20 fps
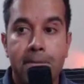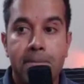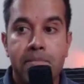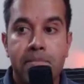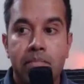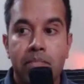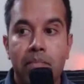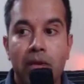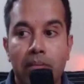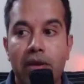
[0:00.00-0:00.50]

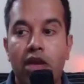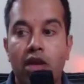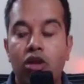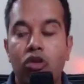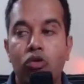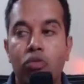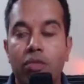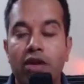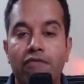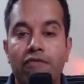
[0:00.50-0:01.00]
Maybe you
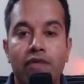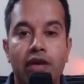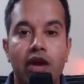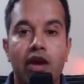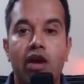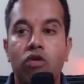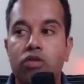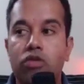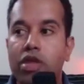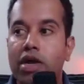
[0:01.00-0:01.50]
may figure
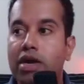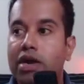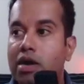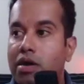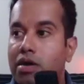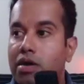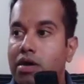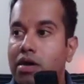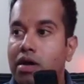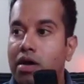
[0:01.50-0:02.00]
out
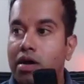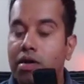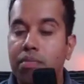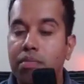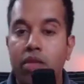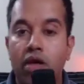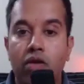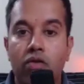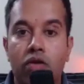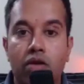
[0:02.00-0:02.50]
that
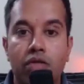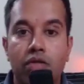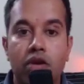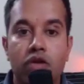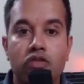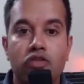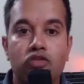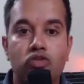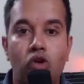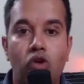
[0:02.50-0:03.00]
There is
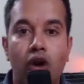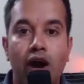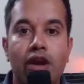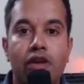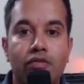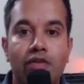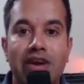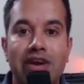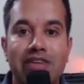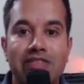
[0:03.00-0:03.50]
no
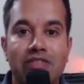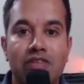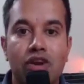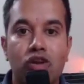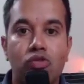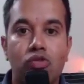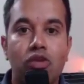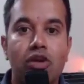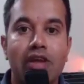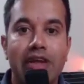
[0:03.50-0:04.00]
advice that you
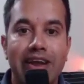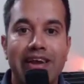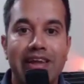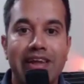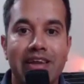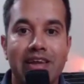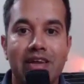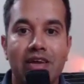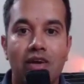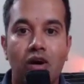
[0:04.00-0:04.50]
are
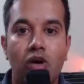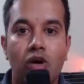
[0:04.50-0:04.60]
getting, or